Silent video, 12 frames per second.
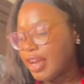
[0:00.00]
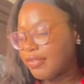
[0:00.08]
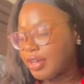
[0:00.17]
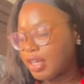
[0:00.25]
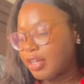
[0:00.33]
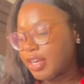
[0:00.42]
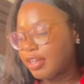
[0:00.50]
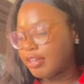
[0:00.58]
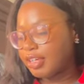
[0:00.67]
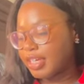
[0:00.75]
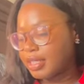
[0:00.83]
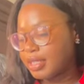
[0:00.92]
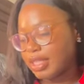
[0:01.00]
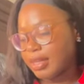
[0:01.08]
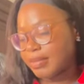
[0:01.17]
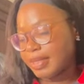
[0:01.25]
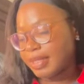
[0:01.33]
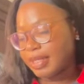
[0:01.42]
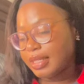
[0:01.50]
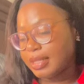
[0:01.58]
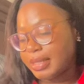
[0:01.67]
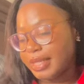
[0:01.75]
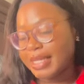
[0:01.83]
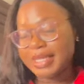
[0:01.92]
figuring out your next steps
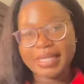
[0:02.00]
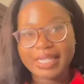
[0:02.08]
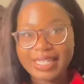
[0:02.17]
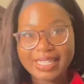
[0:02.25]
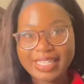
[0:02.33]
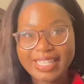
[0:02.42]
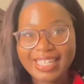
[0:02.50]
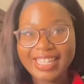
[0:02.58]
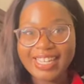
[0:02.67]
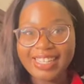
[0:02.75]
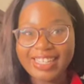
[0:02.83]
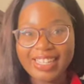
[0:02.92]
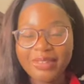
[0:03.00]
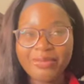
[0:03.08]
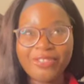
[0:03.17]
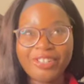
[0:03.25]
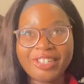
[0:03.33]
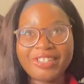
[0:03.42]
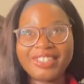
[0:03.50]
isn't as easy cut anymore.